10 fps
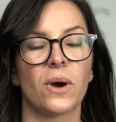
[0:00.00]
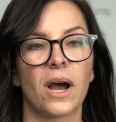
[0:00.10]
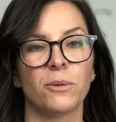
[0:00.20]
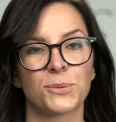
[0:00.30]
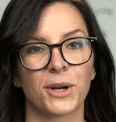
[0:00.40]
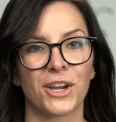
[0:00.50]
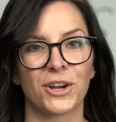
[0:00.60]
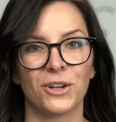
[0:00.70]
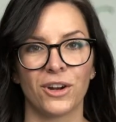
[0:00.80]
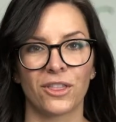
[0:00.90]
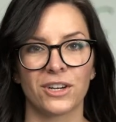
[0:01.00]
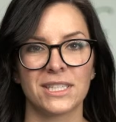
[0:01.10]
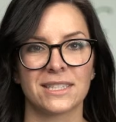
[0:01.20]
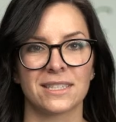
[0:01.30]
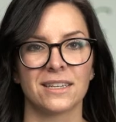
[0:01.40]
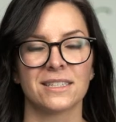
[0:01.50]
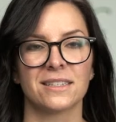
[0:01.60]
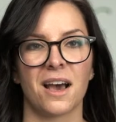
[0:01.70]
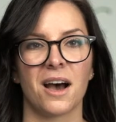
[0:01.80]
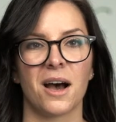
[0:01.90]
I was working on Unit
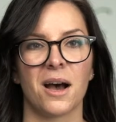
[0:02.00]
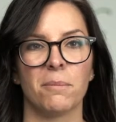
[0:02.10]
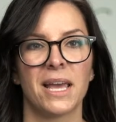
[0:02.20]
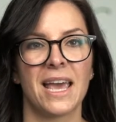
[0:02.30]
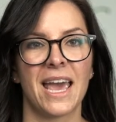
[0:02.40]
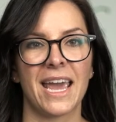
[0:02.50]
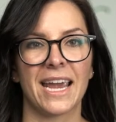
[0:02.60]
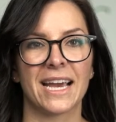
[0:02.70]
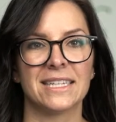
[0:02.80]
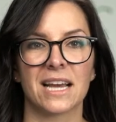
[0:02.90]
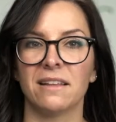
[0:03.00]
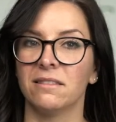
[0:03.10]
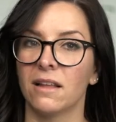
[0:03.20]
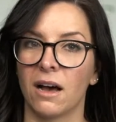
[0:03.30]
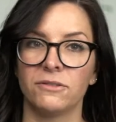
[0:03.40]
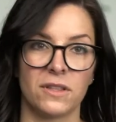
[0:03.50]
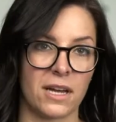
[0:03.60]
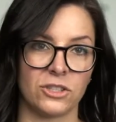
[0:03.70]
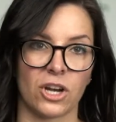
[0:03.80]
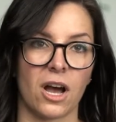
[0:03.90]
36, and I loved
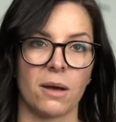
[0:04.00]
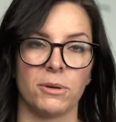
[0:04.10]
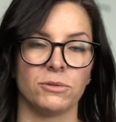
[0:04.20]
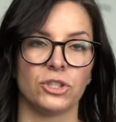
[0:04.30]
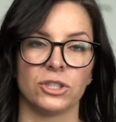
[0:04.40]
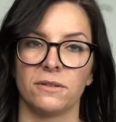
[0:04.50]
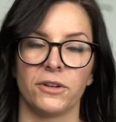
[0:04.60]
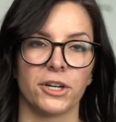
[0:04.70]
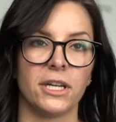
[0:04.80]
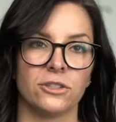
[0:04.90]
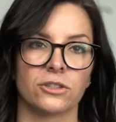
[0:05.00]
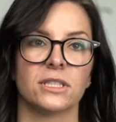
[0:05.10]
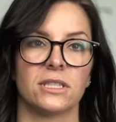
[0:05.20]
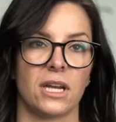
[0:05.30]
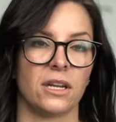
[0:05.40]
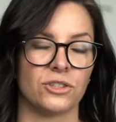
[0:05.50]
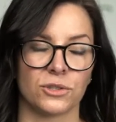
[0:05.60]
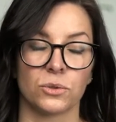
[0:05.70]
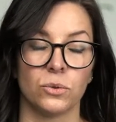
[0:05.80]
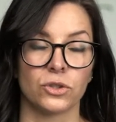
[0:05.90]
that job. It was just a very interesting,
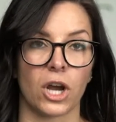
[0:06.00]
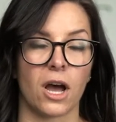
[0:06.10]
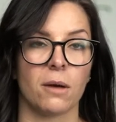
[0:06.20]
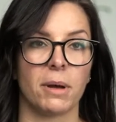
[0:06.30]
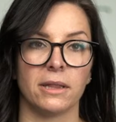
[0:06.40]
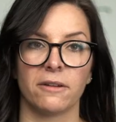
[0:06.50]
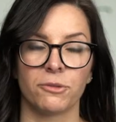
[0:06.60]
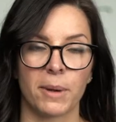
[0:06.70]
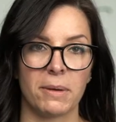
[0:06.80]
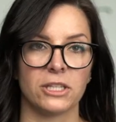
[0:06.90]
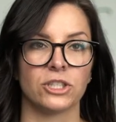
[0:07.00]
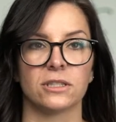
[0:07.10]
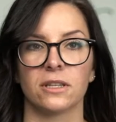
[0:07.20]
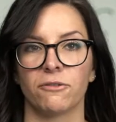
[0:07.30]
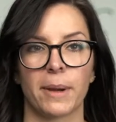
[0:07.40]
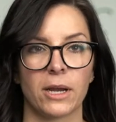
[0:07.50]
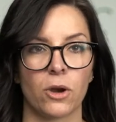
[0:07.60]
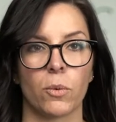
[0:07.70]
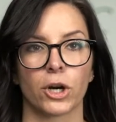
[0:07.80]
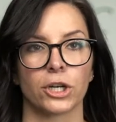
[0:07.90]
just cool job. I loved my patients, loved my
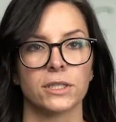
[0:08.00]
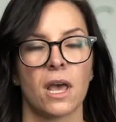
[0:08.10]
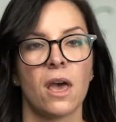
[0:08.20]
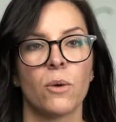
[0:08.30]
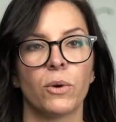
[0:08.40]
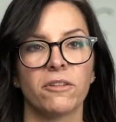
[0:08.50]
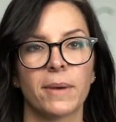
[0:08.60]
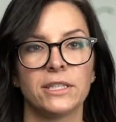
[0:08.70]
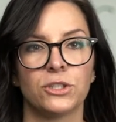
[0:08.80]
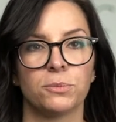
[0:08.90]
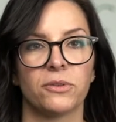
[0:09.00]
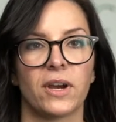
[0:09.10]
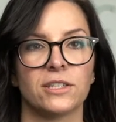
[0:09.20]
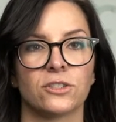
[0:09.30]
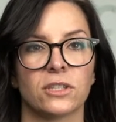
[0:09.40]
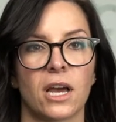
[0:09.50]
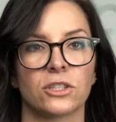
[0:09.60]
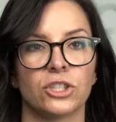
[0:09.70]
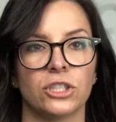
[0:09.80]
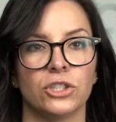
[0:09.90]
coworkers. One of my supervisors
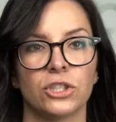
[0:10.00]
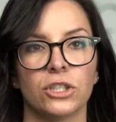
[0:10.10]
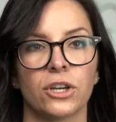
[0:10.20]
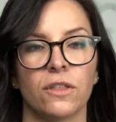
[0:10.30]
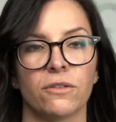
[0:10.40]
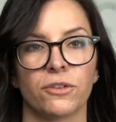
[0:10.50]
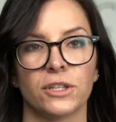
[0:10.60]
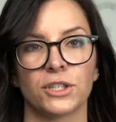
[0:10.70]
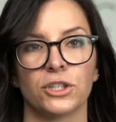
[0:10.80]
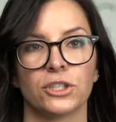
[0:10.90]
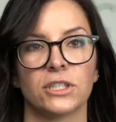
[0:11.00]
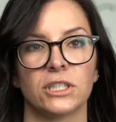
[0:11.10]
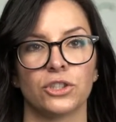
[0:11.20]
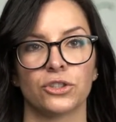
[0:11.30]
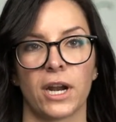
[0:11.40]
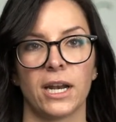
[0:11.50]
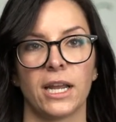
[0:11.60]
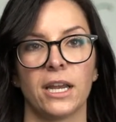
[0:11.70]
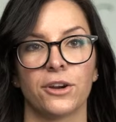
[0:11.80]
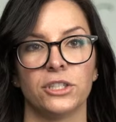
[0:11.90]
actually took the forensic nursing
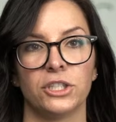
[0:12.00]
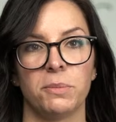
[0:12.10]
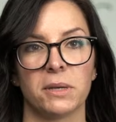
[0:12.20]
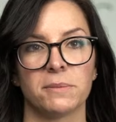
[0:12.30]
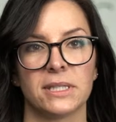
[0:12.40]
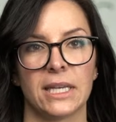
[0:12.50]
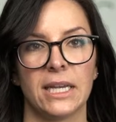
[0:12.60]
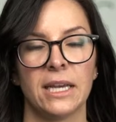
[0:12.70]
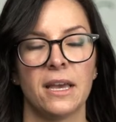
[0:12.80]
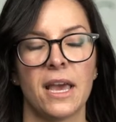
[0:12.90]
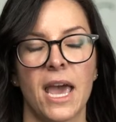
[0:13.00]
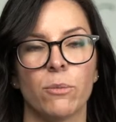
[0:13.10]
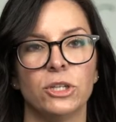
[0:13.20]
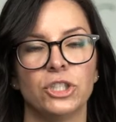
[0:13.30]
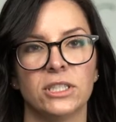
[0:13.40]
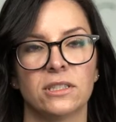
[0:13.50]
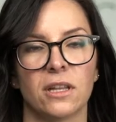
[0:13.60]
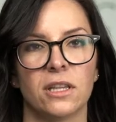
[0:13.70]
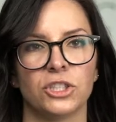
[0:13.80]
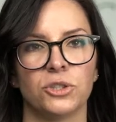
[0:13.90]
training here at GBMC, and when she
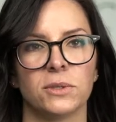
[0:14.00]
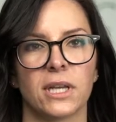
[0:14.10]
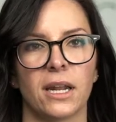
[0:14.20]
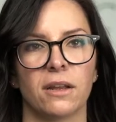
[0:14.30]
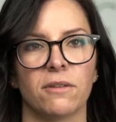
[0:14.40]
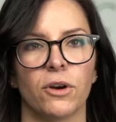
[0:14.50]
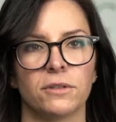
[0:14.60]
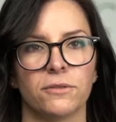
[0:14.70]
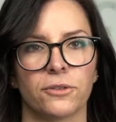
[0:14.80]
said that she was getting involved in